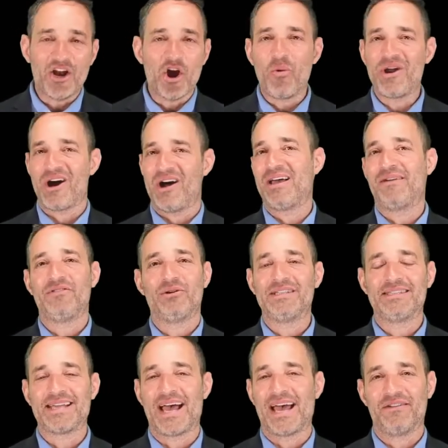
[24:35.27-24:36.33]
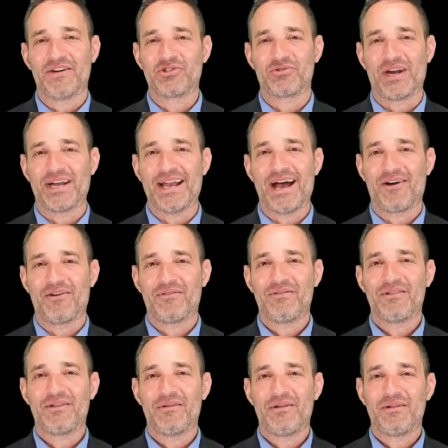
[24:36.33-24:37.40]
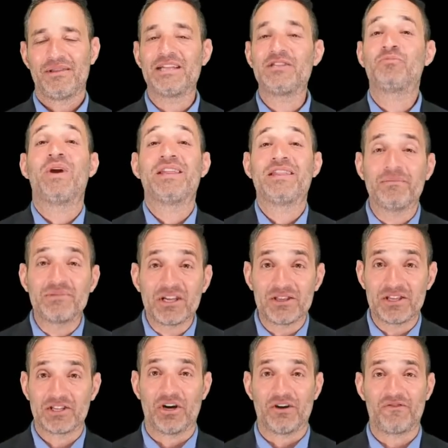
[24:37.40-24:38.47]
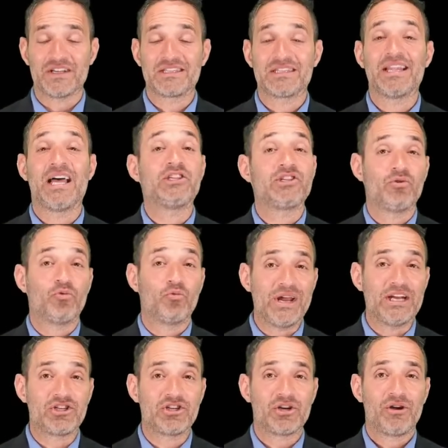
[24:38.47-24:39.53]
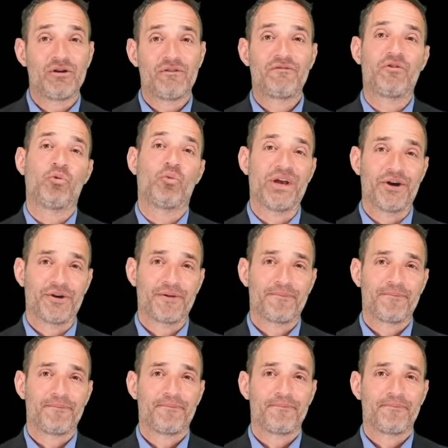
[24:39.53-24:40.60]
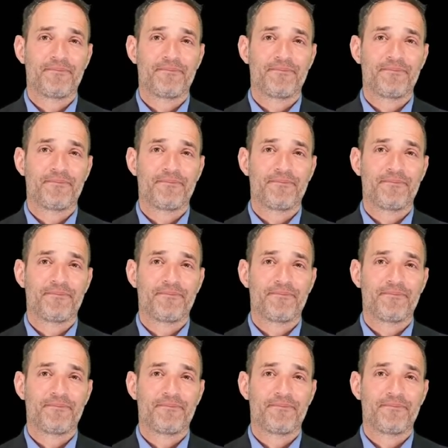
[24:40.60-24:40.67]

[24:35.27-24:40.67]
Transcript: I know we all have those inside of us right now. Let's bring them to the surface. Let's reach for weird.